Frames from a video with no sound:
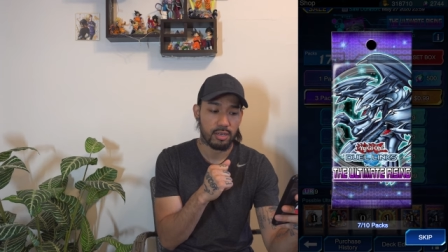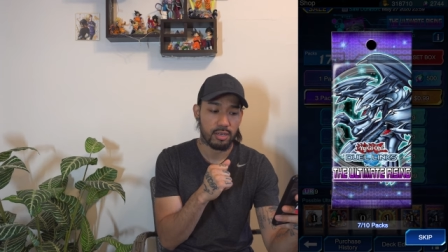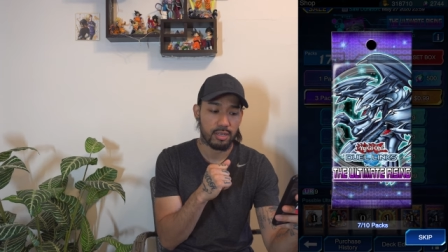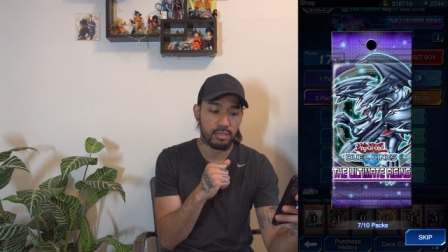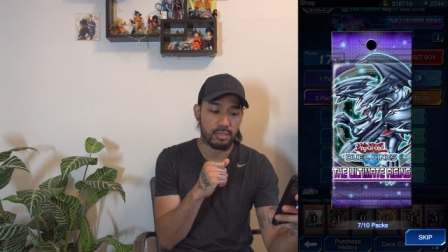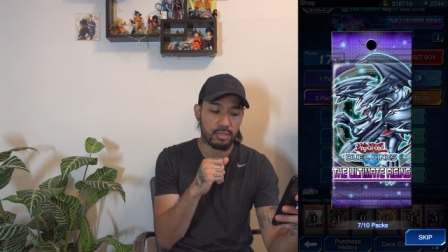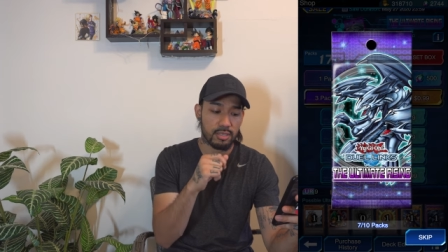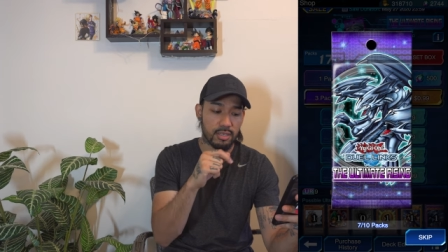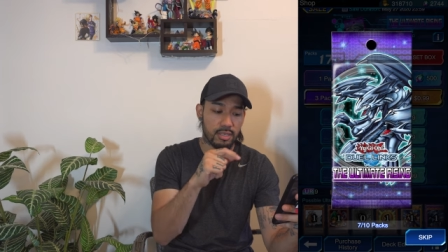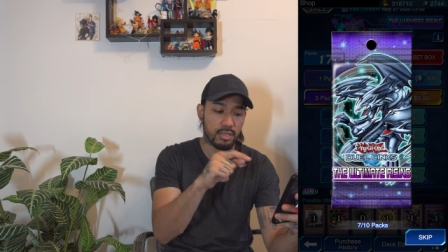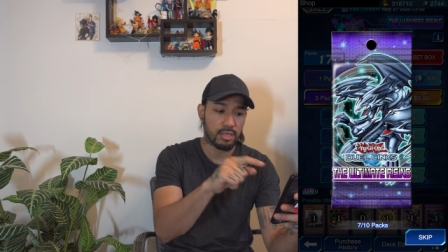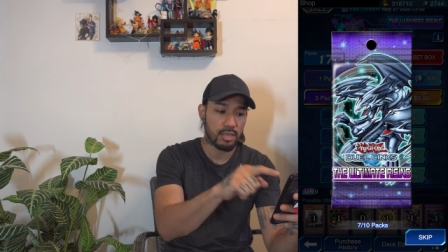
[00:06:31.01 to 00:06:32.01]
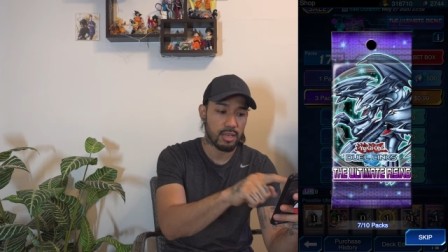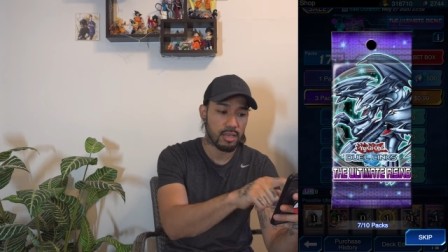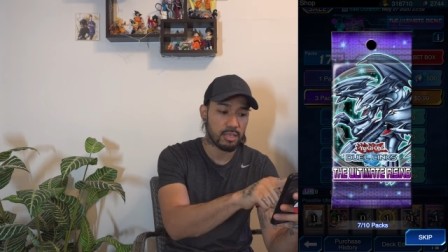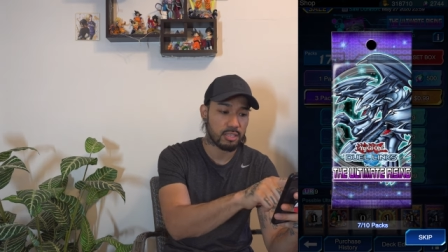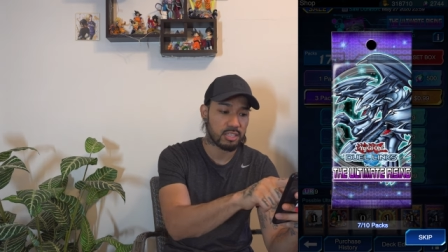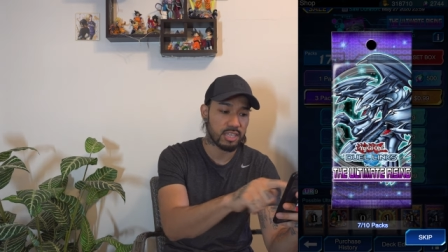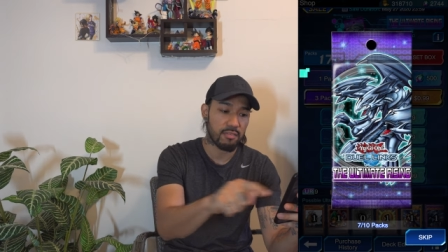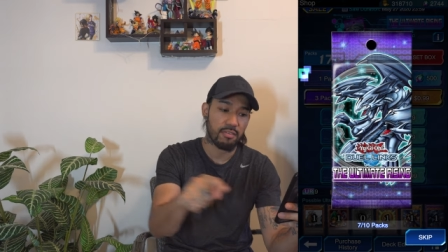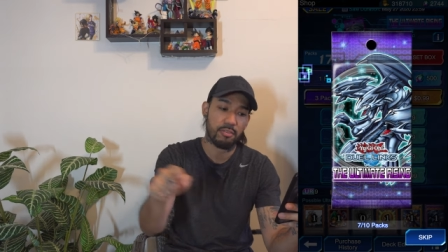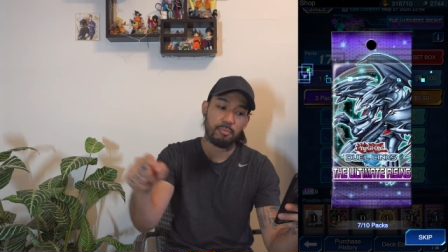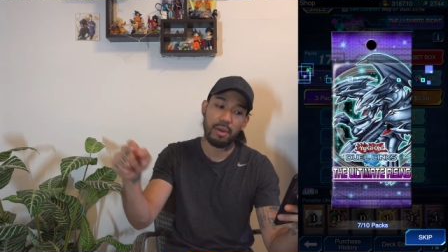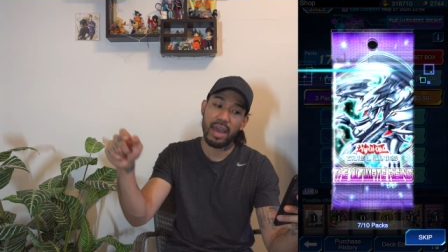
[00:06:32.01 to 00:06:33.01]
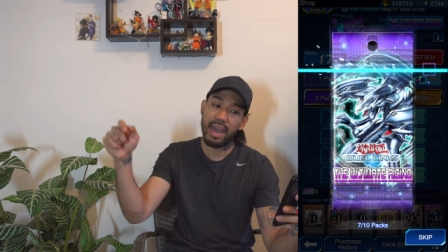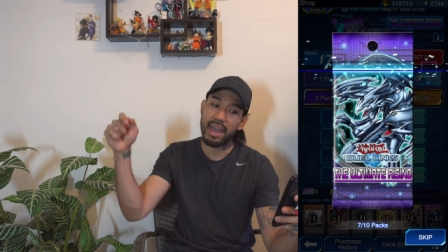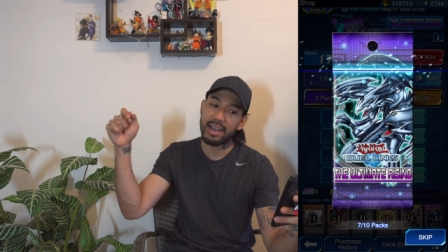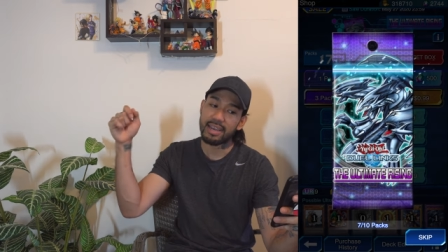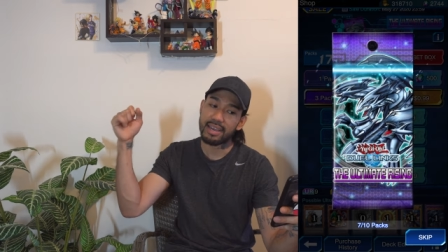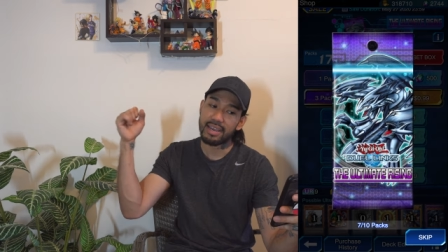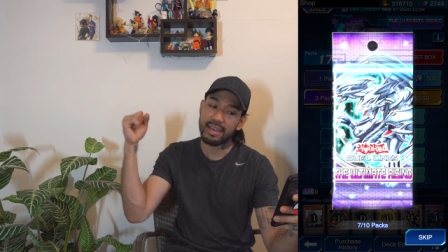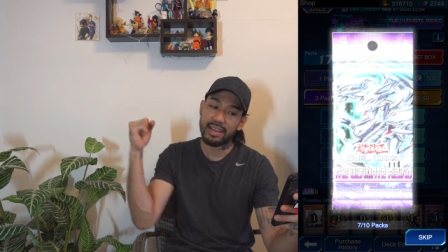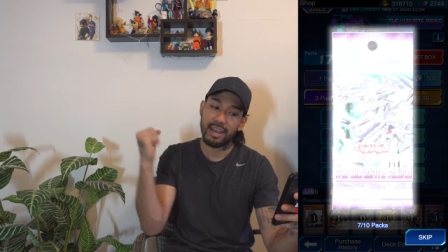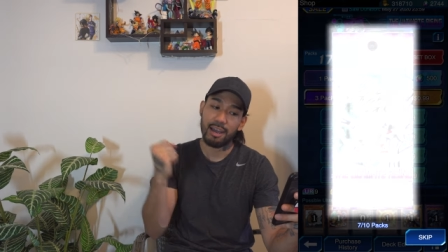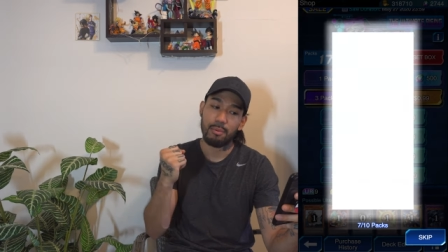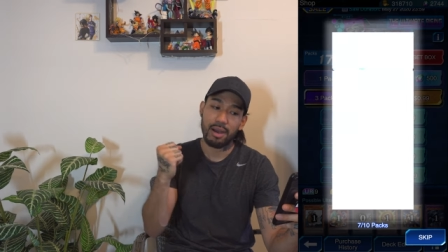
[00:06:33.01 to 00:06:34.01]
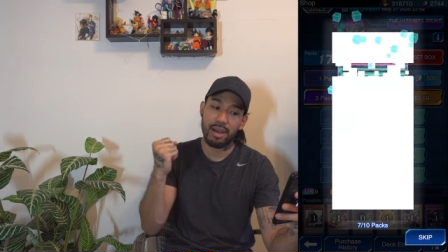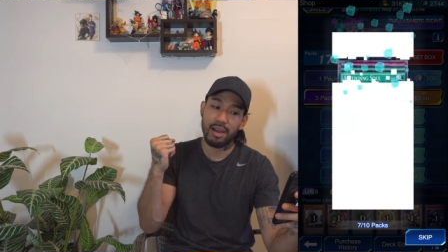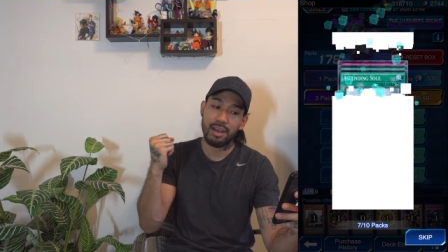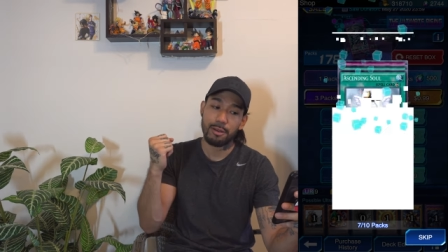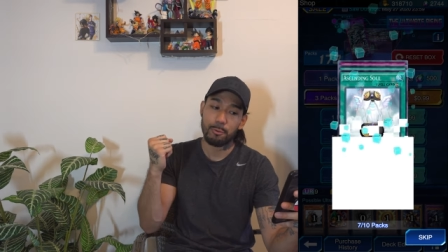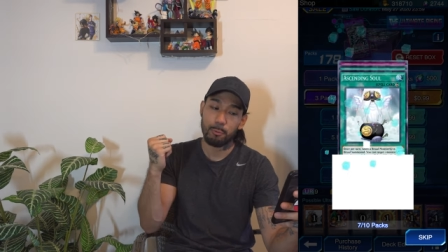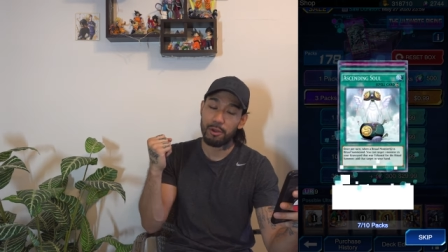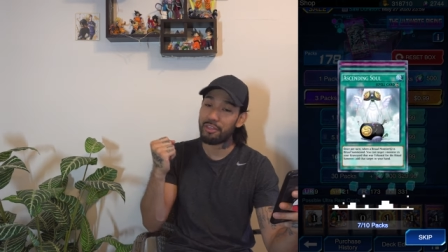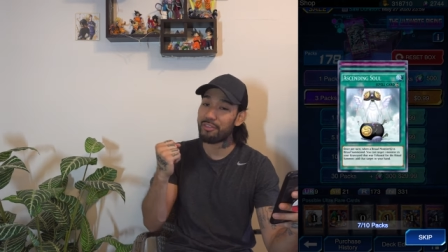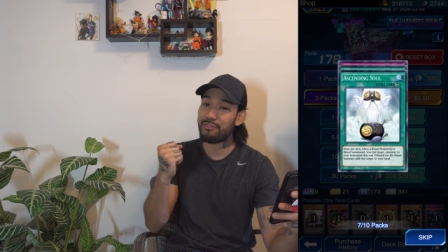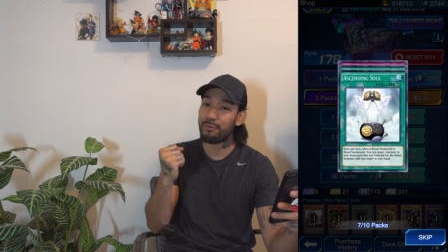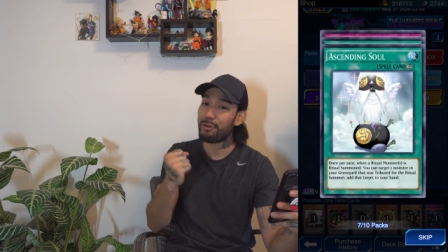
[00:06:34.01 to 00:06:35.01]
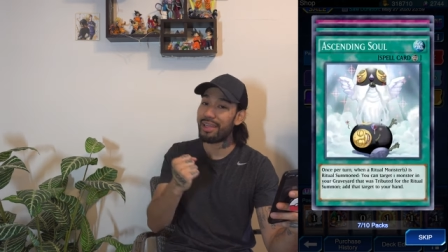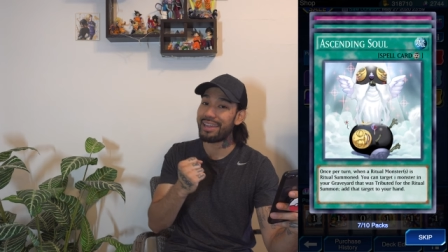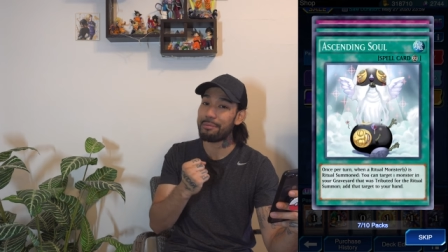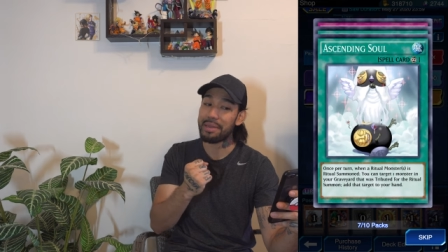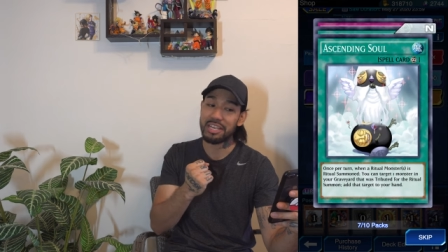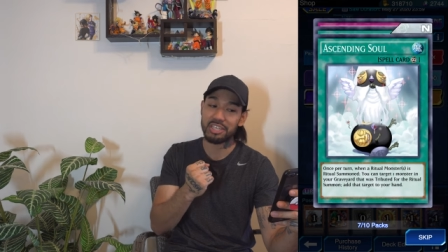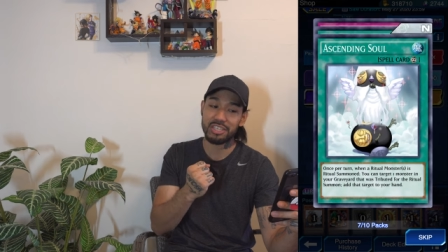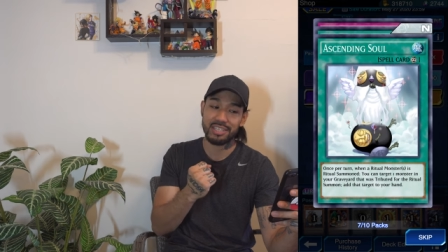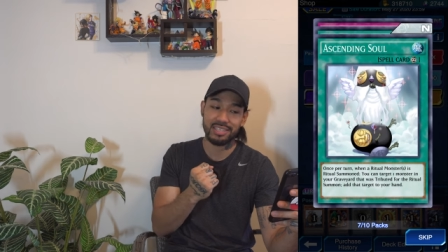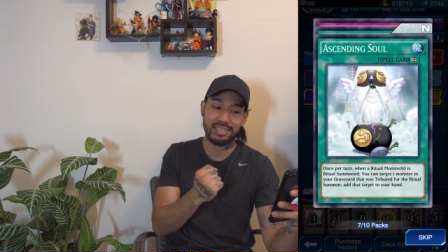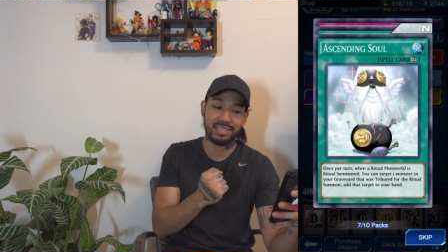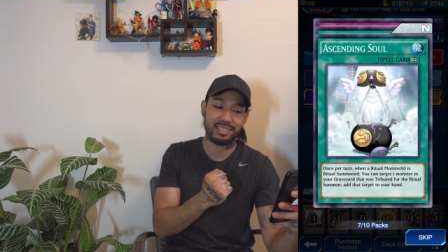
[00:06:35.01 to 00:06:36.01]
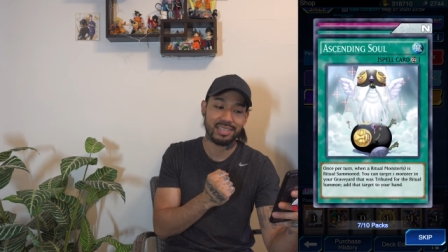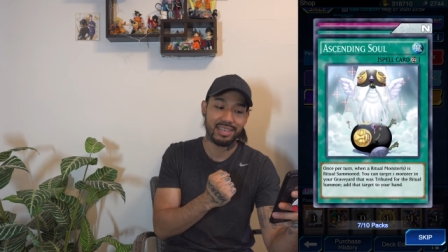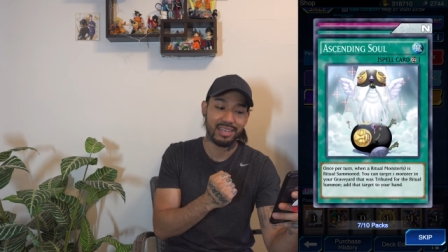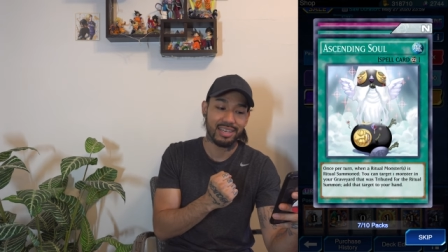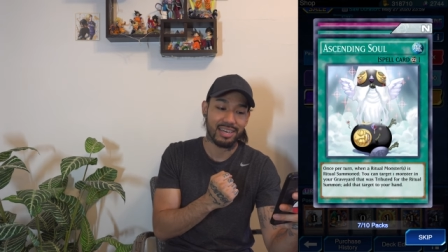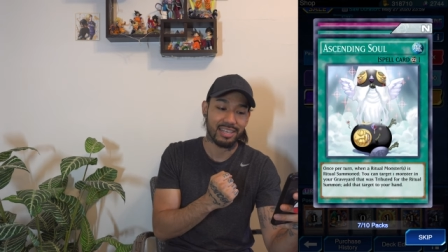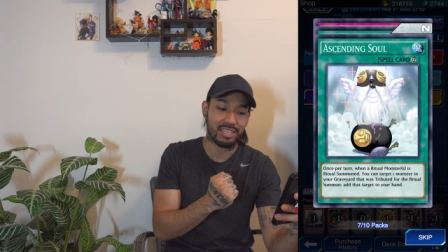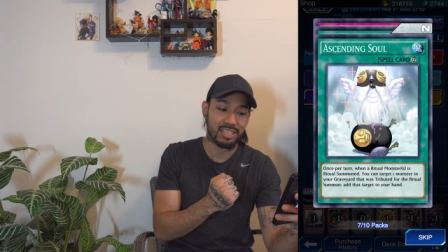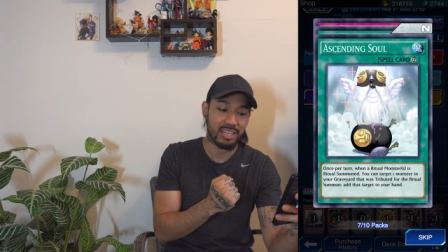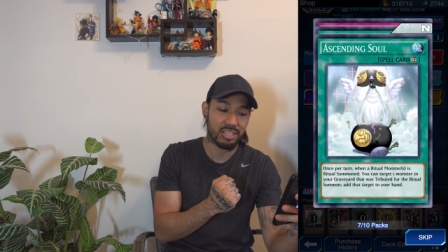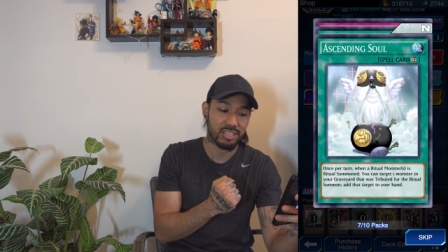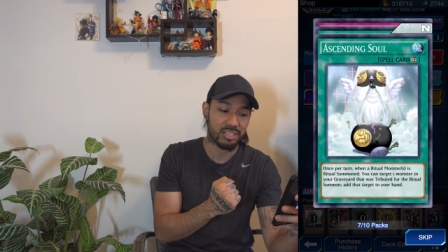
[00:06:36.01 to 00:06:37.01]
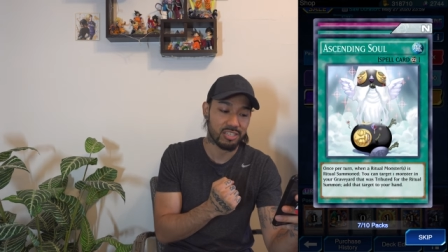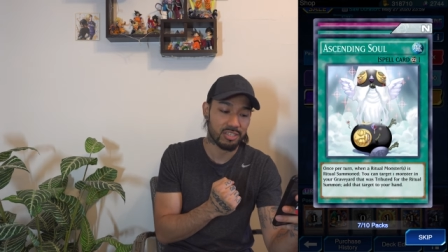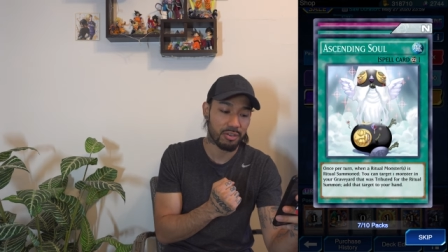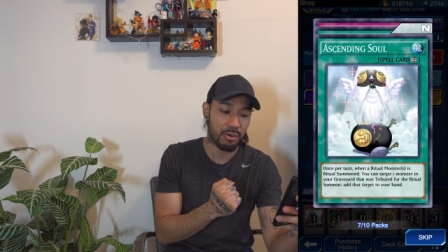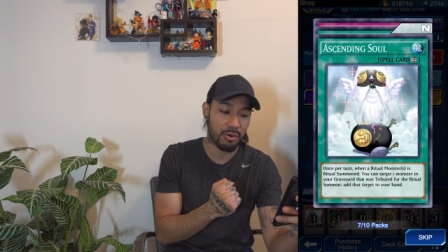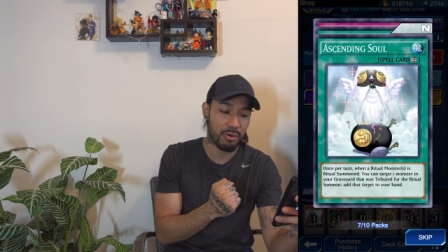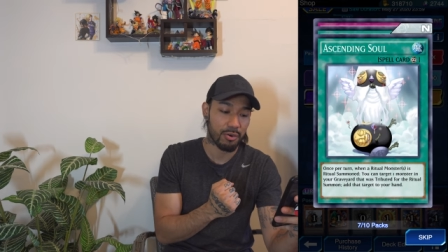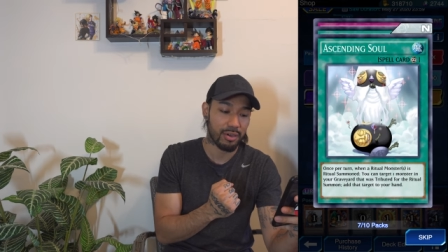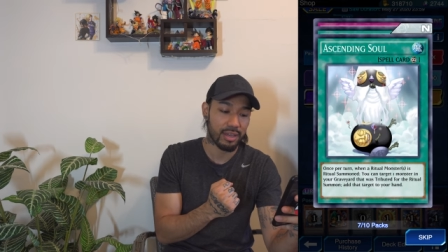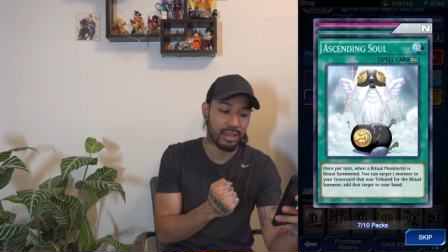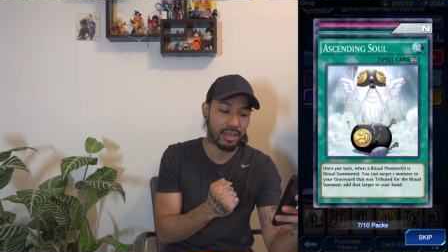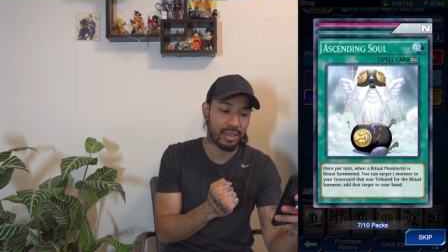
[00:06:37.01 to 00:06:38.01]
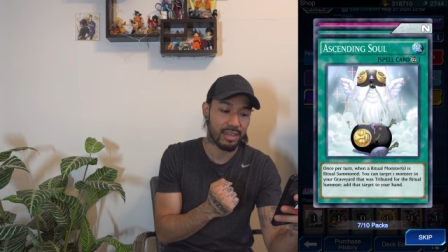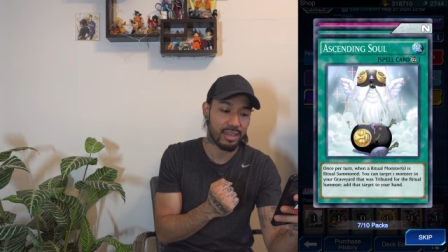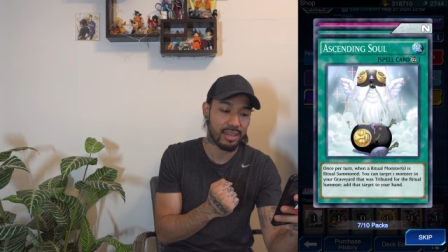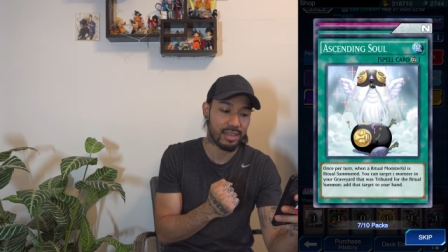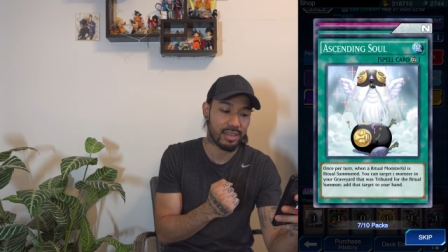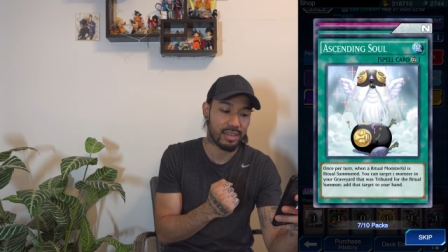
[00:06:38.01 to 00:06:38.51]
Let's see. Seventh pack. Come on, with full animations. Ascension Soul, okay.